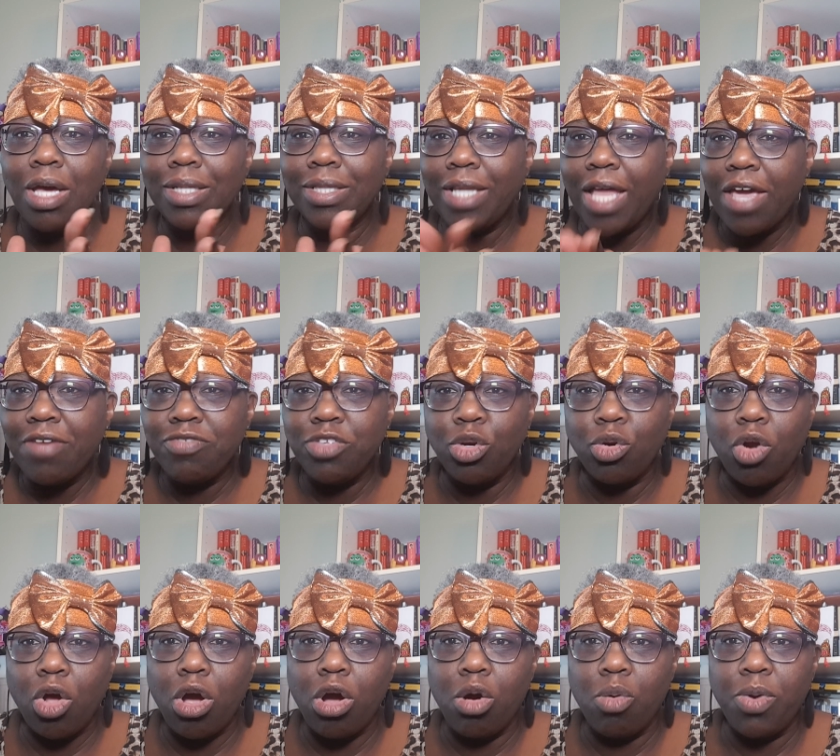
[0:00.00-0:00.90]
Life
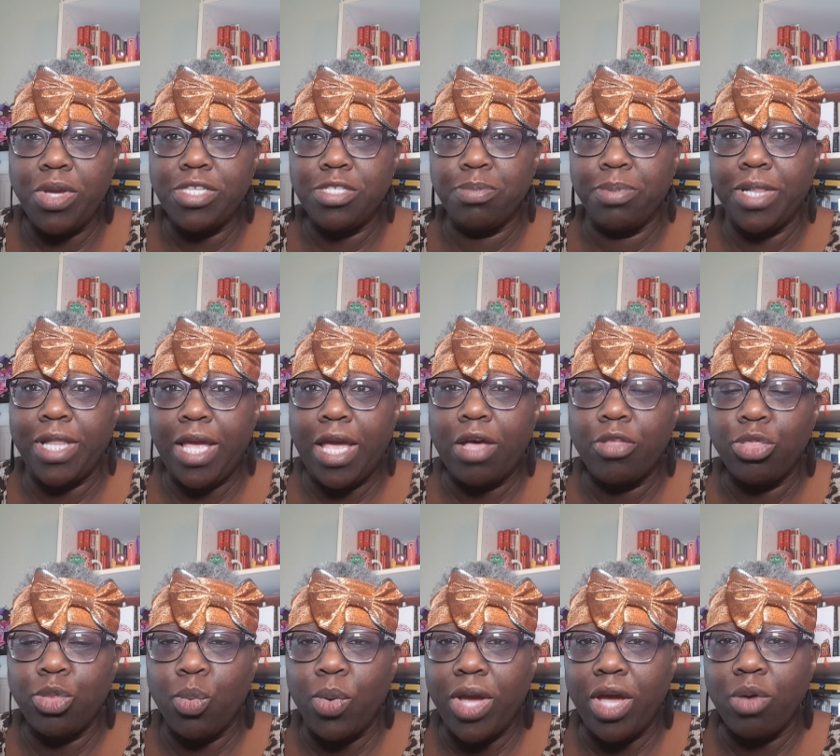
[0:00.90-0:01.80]
don't always play
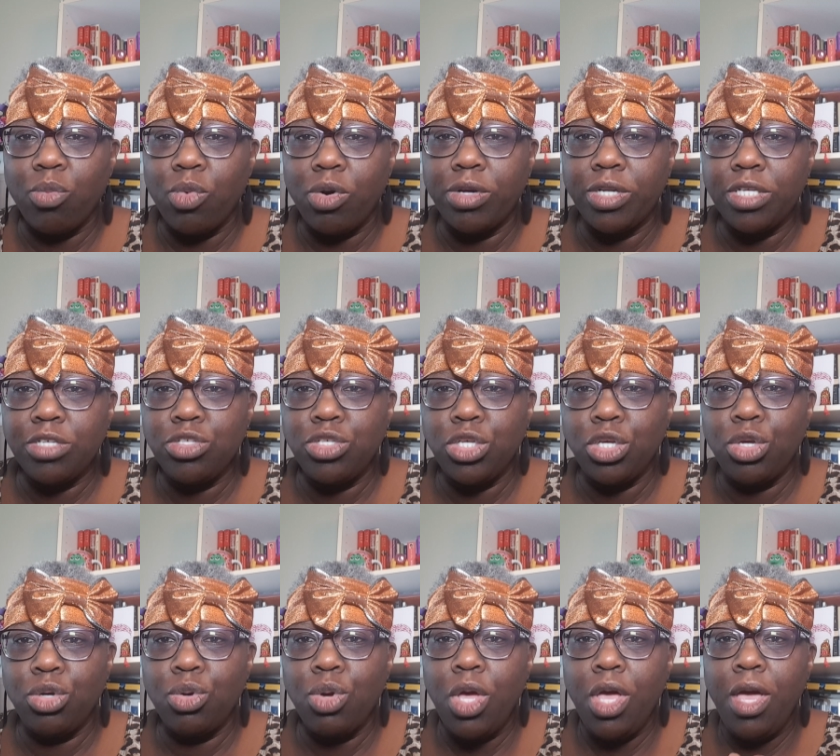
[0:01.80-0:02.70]
out the way I want it
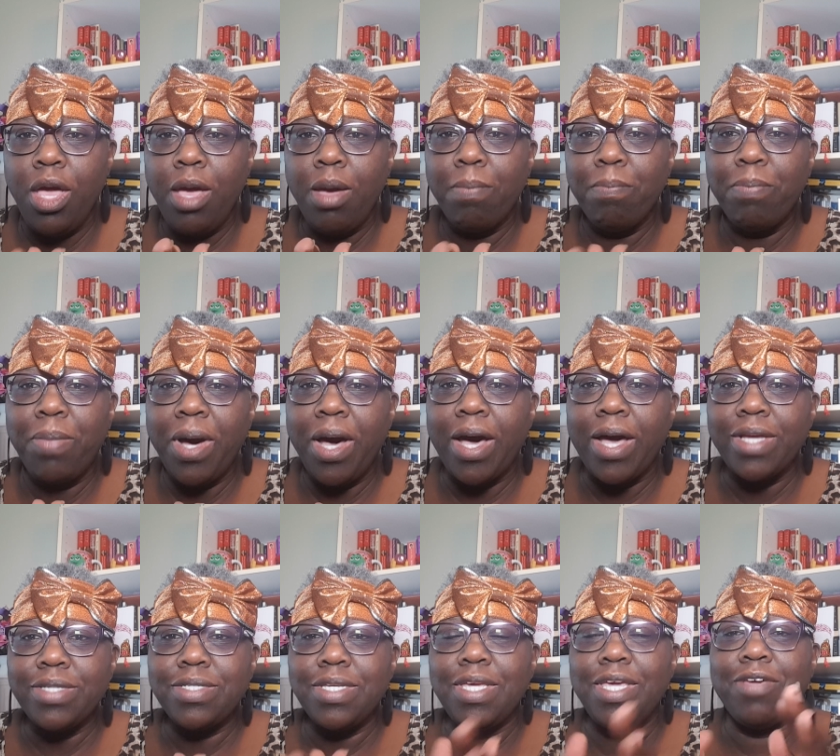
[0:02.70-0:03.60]
to.
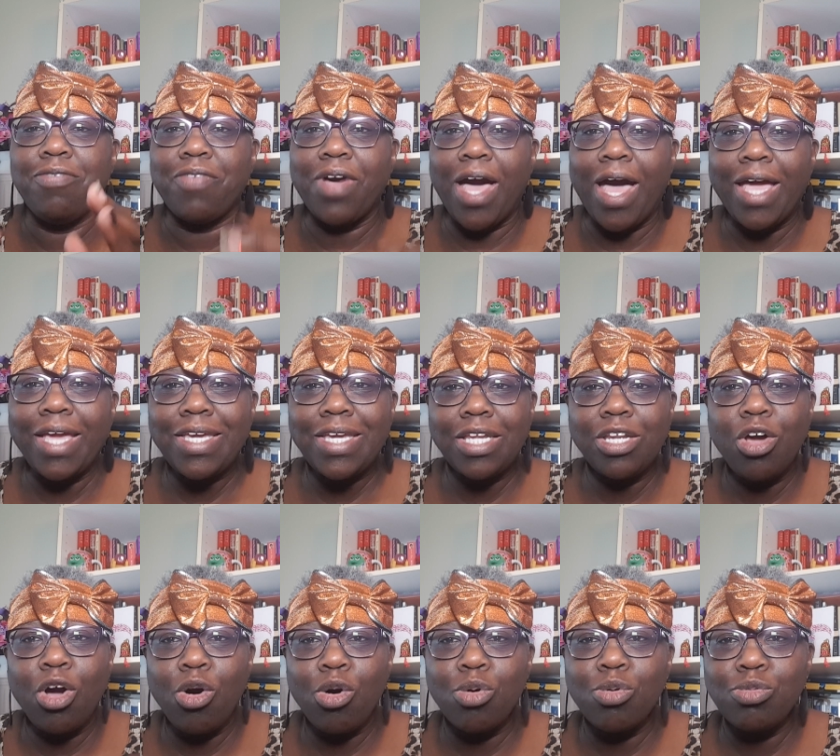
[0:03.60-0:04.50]
But if I can
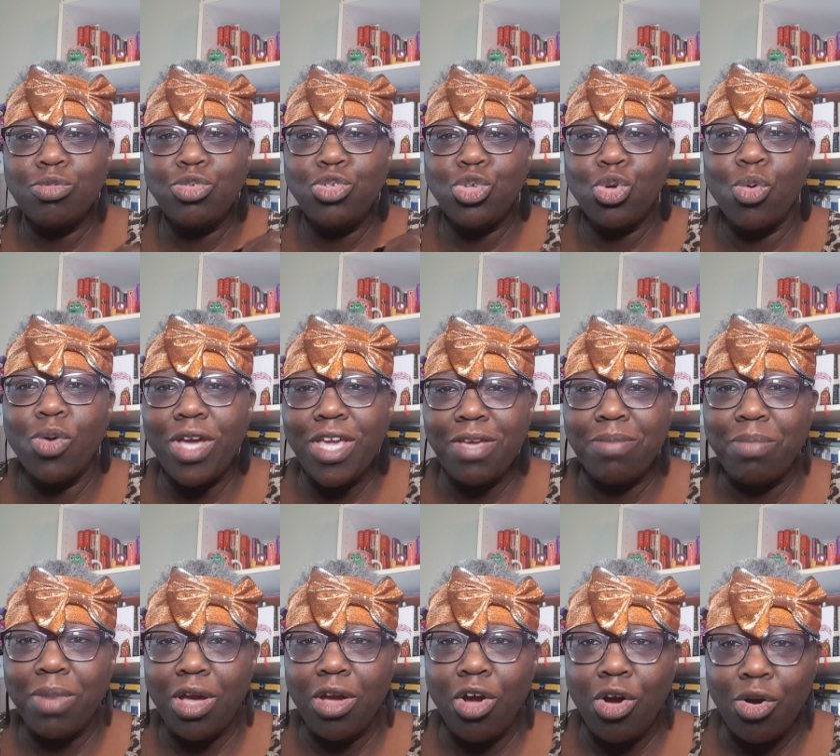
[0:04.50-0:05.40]
hold joy in
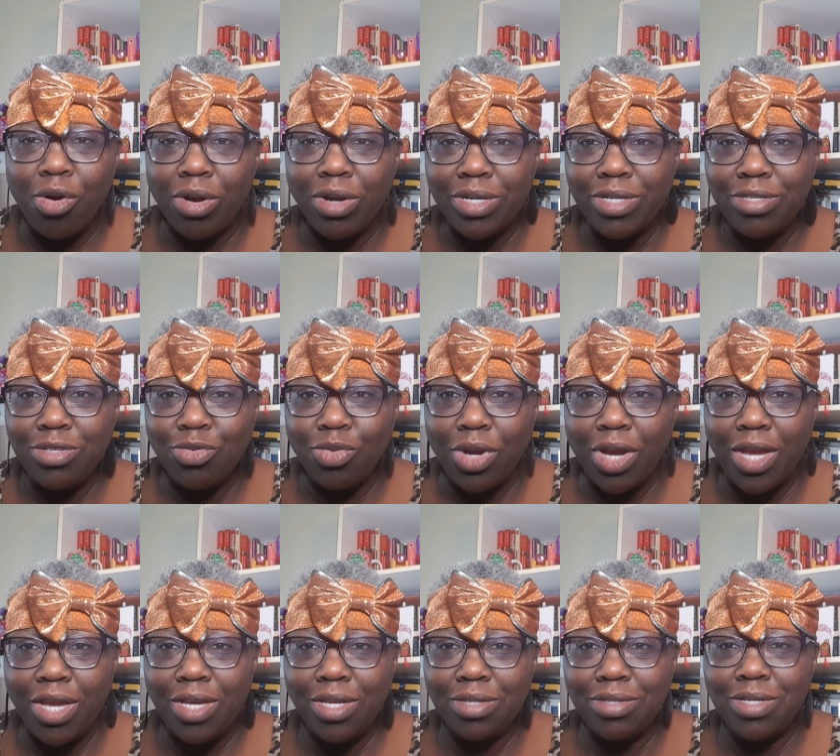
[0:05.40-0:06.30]
my heart,
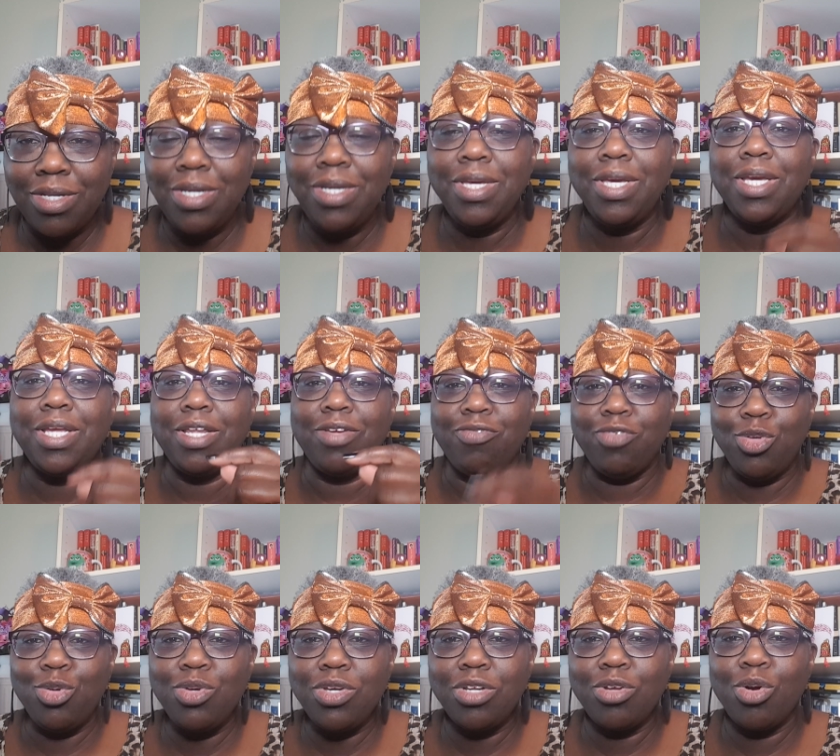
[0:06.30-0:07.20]
right? And if
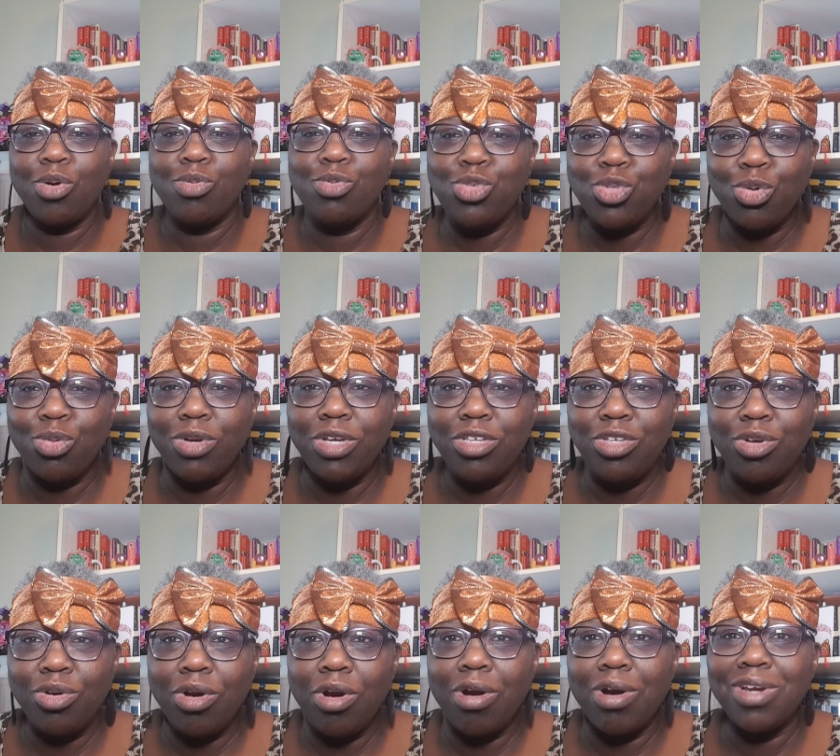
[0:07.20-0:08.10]
you can hold joy in
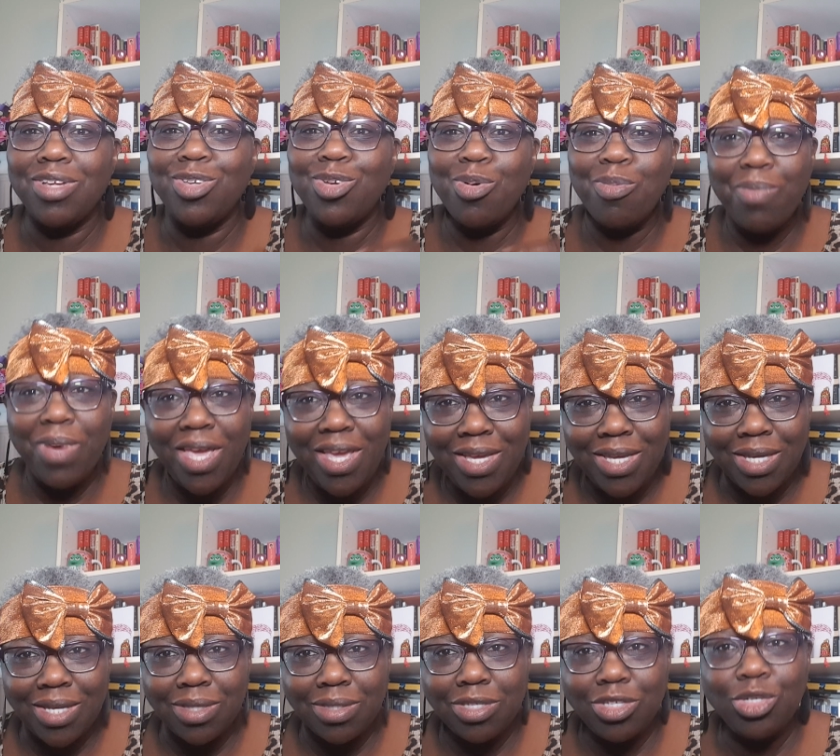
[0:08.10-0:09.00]
your heart, you'll make
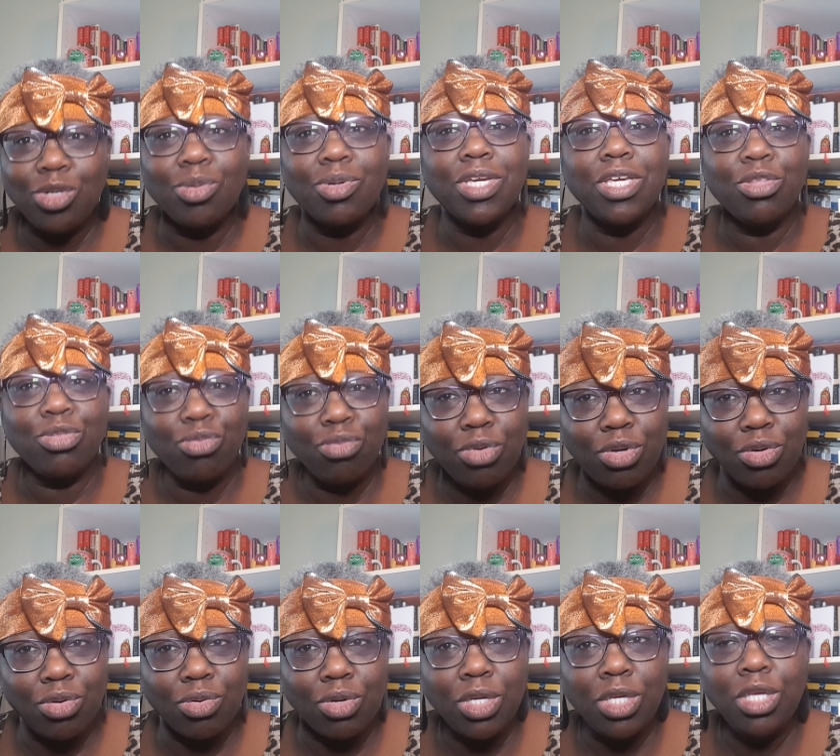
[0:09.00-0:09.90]
it. You'll get through.